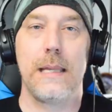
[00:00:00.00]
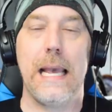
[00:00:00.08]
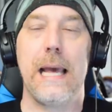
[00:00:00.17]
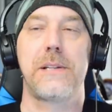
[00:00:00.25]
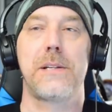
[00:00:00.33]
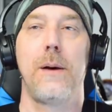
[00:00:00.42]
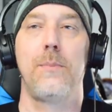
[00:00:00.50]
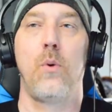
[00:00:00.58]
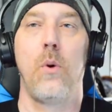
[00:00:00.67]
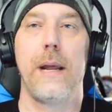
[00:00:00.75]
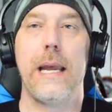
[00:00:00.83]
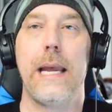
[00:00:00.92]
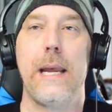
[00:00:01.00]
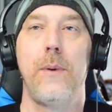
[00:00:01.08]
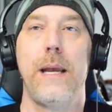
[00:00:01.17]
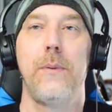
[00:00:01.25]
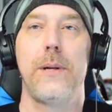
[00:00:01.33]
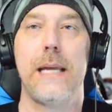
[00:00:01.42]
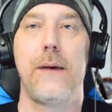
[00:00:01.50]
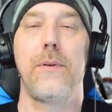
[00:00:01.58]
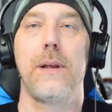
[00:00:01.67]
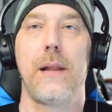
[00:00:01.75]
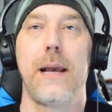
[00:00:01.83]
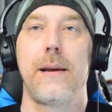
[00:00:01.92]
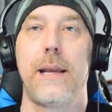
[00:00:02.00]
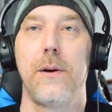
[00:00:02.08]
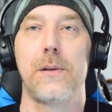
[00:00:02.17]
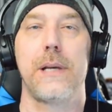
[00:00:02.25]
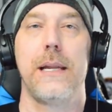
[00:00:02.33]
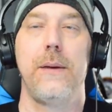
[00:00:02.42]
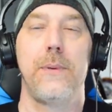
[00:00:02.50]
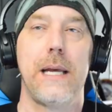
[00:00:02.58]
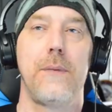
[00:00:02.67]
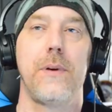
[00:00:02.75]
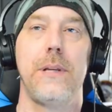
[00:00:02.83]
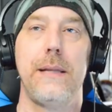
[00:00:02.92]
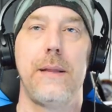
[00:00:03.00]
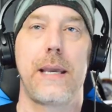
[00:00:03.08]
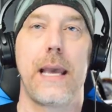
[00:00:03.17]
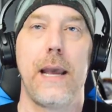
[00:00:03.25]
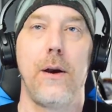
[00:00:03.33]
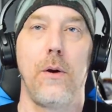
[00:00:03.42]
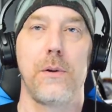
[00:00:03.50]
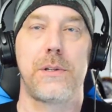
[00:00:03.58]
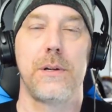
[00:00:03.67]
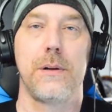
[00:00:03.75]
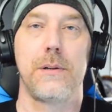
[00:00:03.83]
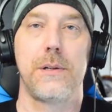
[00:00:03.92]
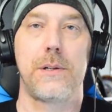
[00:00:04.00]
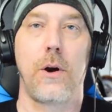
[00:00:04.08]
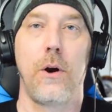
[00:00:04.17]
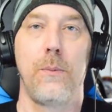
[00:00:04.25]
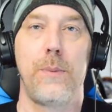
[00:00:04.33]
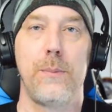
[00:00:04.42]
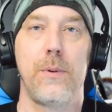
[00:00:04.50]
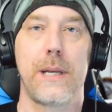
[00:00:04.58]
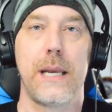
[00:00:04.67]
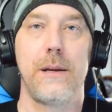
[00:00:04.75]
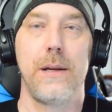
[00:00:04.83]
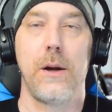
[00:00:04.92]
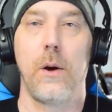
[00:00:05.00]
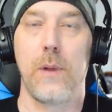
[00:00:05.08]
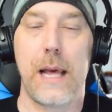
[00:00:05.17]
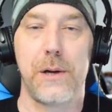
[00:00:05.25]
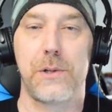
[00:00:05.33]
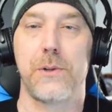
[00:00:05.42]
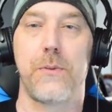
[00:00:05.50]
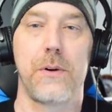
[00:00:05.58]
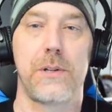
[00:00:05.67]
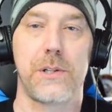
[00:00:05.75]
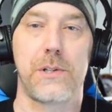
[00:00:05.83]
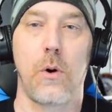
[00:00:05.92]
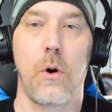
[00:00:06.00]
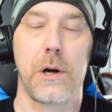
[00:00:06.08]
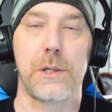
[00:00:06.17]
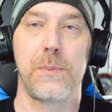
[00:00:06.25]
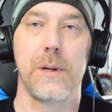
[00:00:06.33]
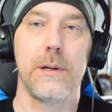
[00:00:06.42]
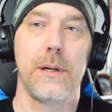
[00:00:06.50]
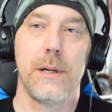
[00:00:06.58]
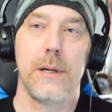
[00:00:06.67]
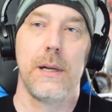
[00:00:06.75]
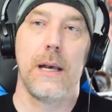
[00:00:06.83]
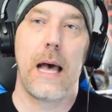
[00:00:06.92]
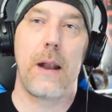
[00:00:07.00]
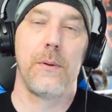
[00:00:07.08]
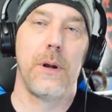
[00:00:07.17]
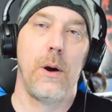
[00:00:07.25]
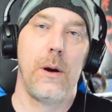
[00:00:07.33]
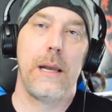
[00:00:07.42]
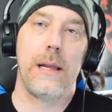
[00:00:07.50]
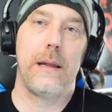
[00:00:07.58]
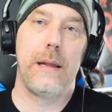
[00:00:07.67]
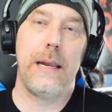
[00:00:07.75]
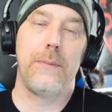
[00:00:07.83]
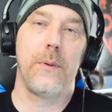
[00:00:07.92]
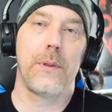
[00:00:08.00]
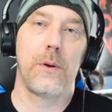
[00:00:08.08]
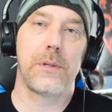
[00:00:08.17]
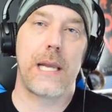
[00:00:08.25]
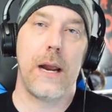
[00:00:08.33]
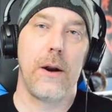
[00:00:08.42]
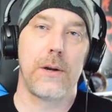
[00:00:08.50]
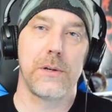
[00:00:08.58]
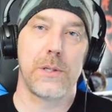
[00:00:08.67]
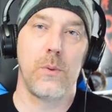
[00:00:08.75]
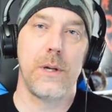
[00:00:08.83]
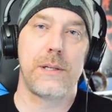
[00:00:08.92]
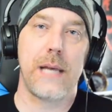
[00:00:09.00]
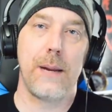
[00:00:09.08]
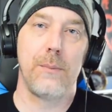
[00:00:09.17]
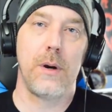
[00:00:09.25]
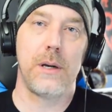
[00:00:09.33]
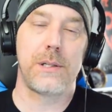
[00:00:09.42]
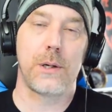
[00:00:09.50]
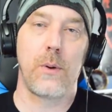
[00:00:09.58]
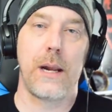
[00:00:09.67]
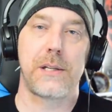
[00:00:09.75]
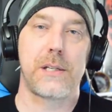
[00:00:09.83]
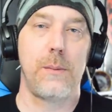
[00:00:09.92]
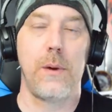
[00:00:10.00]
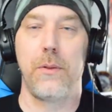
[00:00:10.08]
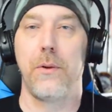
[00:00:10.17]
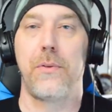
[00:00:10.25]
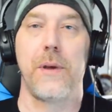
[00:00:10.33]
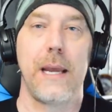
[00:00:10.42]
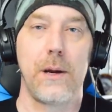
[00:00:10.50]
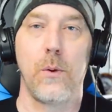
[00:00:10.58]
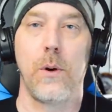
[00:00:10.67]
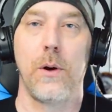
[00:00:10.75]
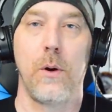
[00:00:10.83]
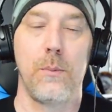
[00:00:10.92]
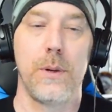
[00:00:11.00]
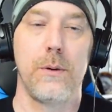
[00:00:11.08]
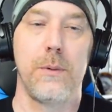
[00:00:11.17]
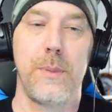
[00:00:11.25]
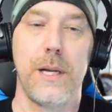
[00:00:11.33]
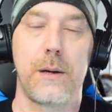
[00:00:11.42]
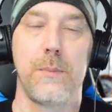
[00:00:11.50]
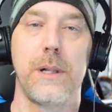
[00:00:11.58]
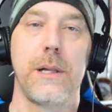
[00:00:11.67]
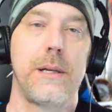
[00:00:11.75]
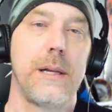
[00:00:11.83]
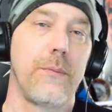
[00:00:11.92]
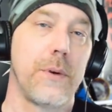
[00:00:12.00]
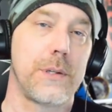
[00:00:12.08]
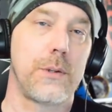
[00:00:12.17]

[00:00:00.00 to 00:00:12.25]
Yeah, at some point, he, he he would definitely, like Gil said, he would definitely need the chaos to to turn people against you know Lannisters versus Starks. But I don't know, even with those characters, it wouldn't take much to create some other thing going on, but it would be a completely different